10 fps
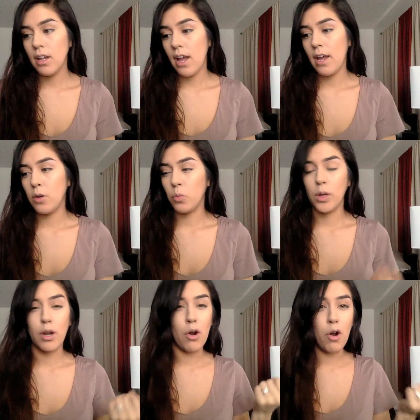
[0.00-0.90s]
And
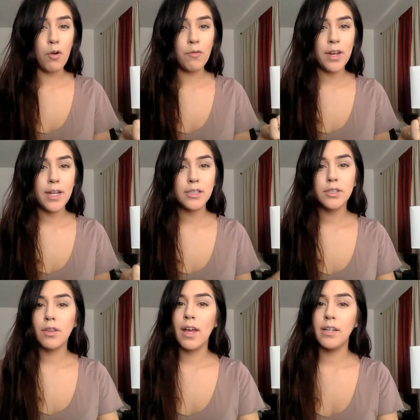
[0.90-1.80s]
we are all finished,
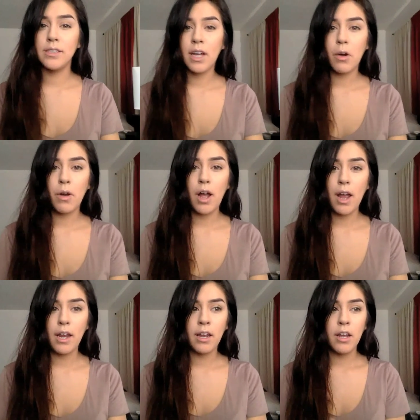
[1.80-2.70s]
so that is how
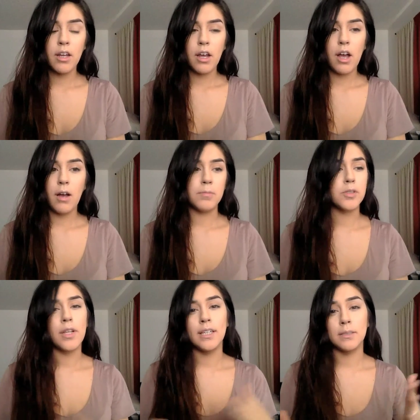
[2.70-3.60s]

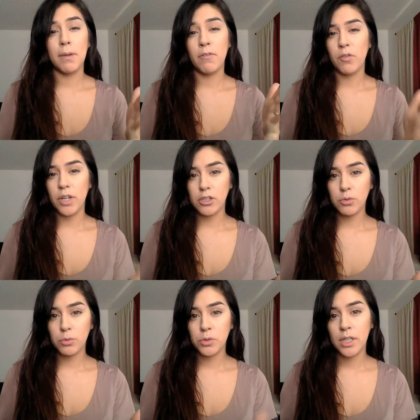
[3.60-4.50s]
that is my foundation
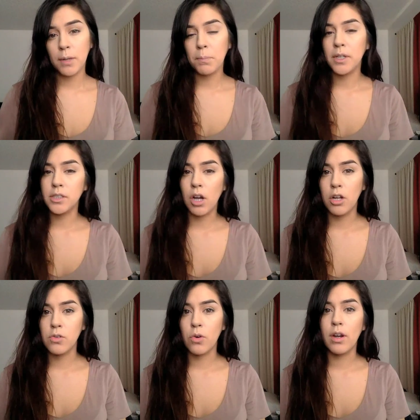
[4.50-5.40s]
routine plus
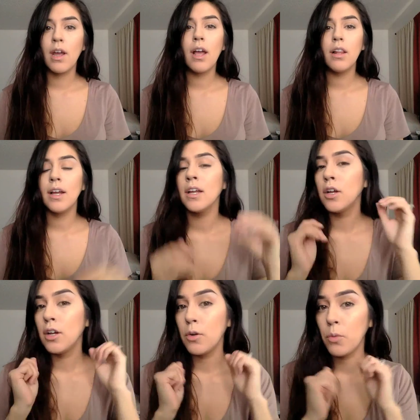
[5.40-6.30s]
contour and highlight.
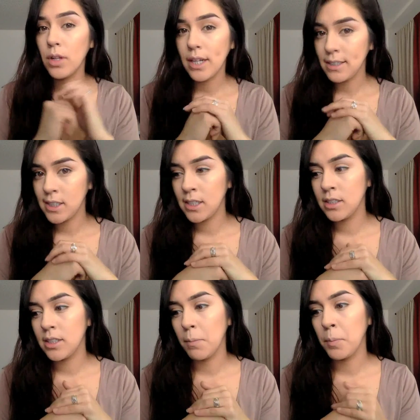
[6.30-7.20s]
Really easy and
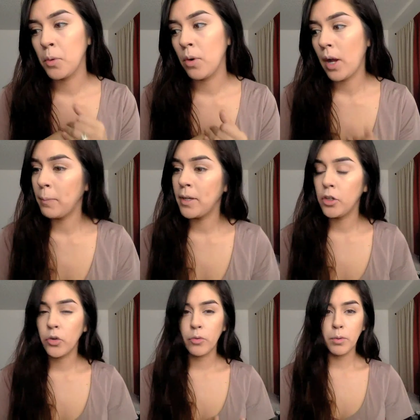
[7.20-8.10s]
simple. I mean,
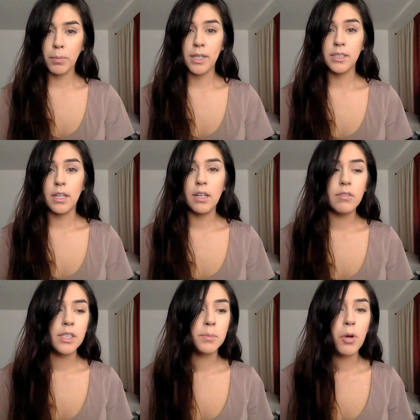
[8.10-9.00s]
you can replace any of
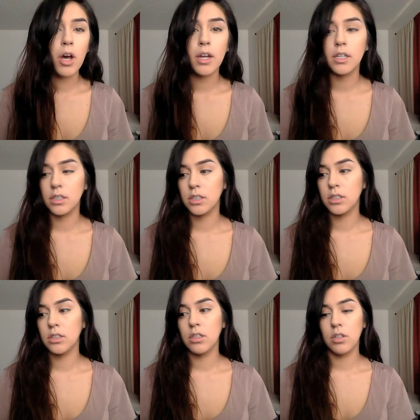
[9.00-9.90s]
these products
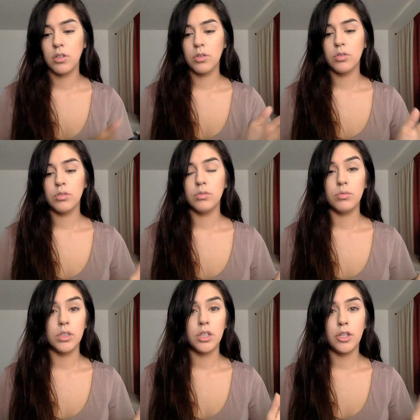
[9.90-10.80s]

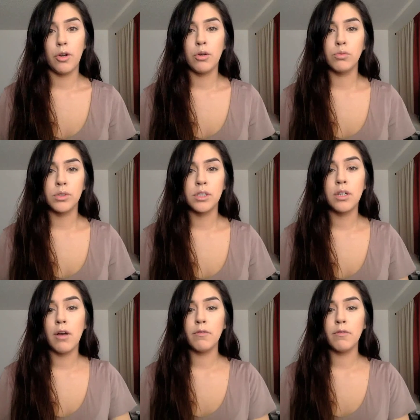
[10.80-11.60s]
with your own stuff.